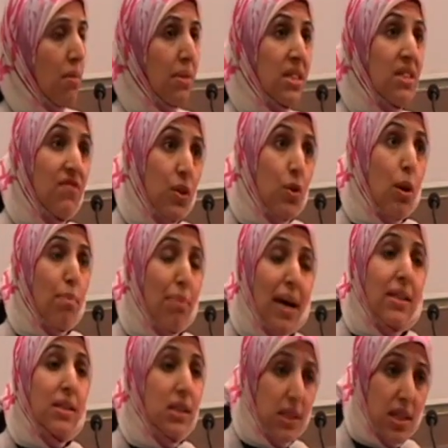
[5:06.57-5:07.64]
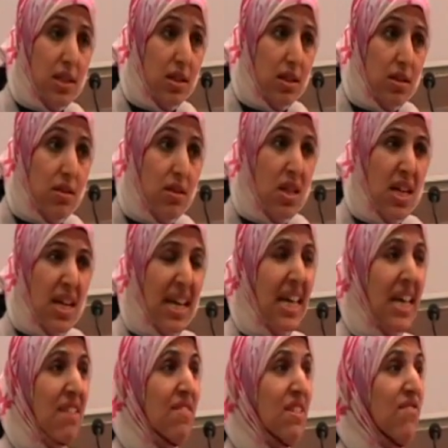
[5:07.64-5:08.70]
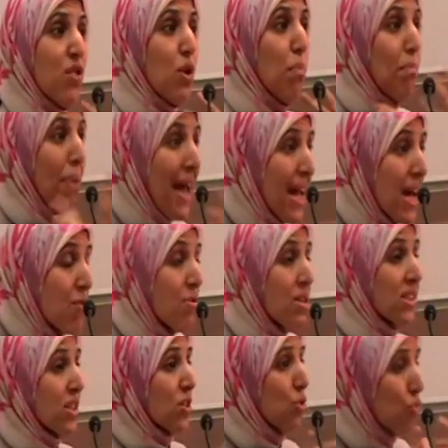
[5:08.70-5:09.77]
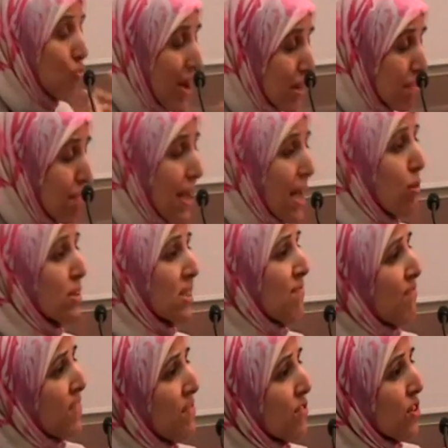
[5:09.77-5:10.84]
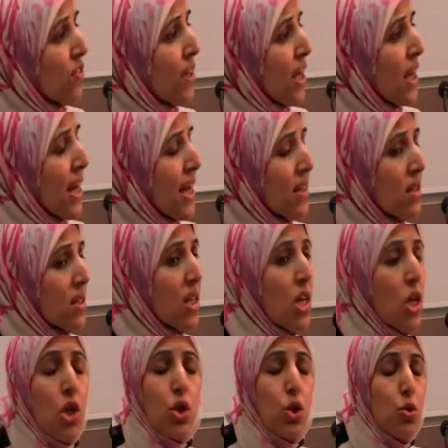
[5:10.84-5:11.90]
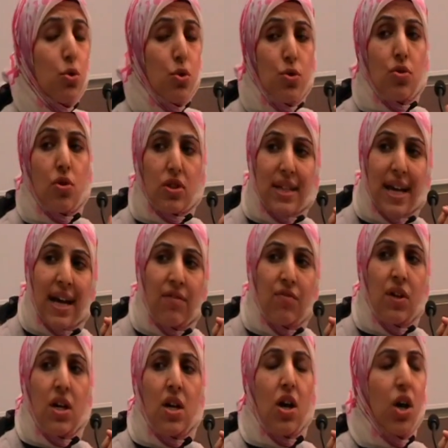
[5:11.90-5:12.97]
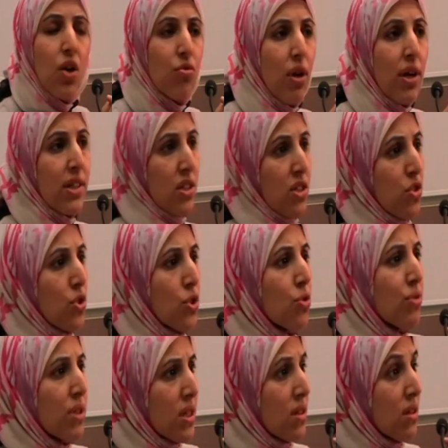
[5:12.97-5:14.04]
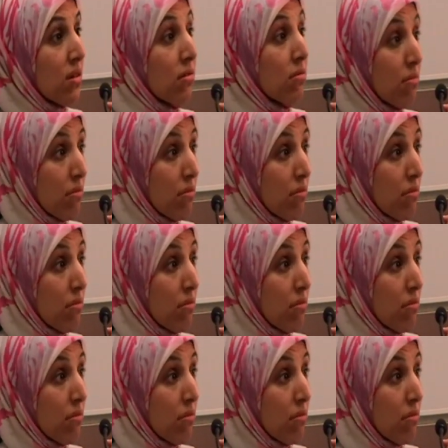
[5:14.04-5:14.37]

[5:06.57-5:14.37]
But But if you are Palestinian, even if your parents and grandparents have lived on that land, you do not have a right to return.